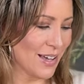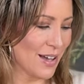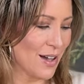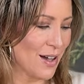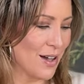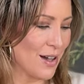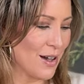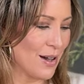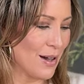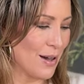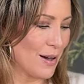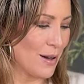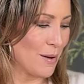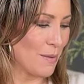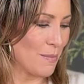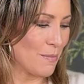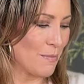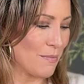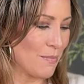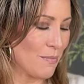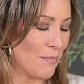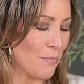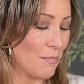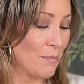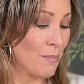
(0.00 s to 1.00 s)

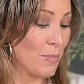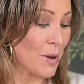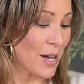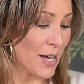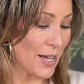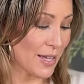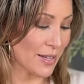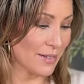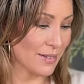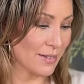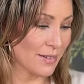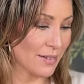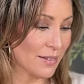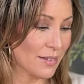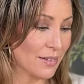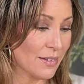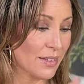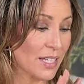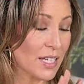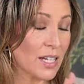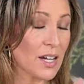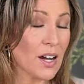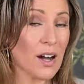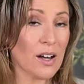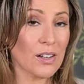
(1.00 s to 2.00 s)
but
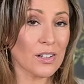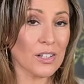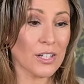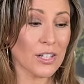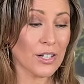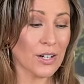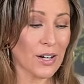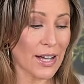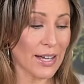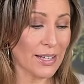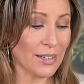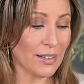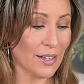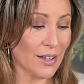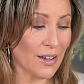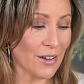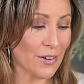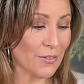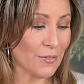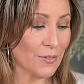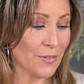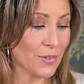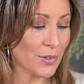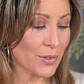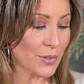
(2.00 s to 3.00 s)
the color I
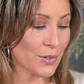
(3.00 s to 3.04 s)
love.